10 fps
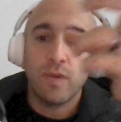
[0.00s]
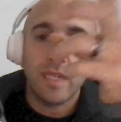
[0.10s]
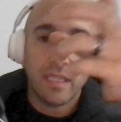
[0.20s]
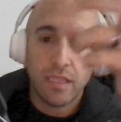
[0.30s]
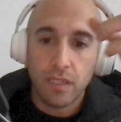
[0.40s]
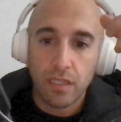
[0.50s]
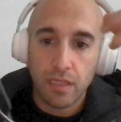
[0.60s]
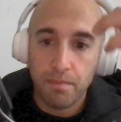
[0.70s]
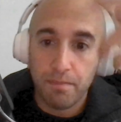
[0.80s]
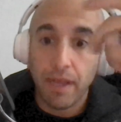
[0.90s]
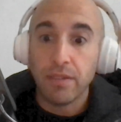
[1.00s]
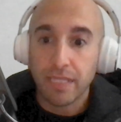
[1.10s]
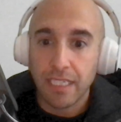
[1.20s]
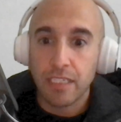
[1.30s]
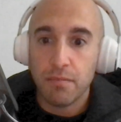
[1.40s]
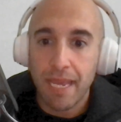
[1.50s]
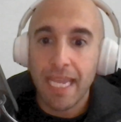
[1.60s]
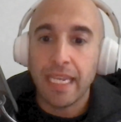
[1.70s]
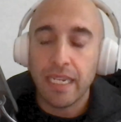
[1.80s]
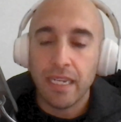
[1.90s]
the way that the belt is
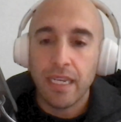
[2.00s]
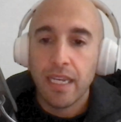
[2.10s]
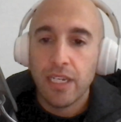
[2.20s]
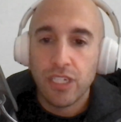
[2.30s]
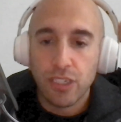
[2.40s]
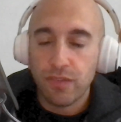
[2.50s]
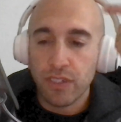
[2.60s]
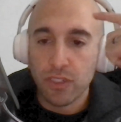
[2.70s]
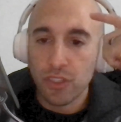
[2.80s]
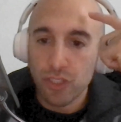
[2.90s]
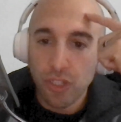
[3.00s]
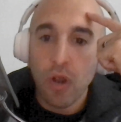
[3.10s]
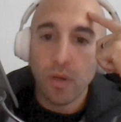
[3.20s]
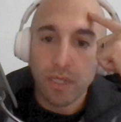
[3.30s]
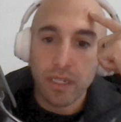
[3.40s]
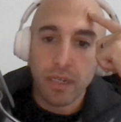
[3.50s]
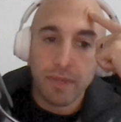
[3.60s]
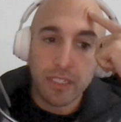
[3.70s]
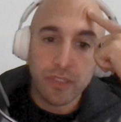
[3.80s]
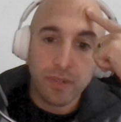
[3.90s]
made just feels so good on
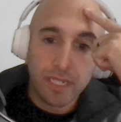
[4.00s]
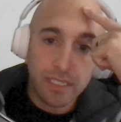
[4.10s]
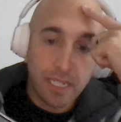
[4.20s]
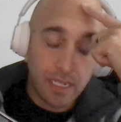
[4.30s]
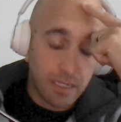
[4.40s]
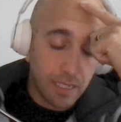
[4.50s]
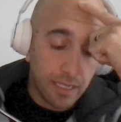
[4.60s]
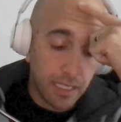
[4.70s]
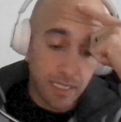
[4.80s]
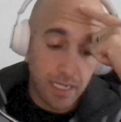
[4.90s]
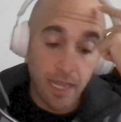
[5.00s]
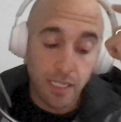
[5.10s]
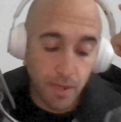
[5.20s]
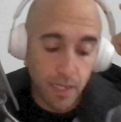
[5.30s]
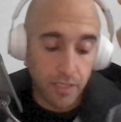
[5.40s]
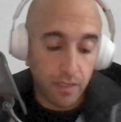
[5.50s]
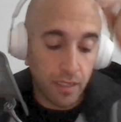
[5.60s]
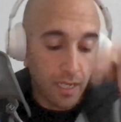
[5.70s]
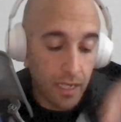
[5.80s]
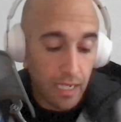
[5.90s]
my joints. And this is not sponsored.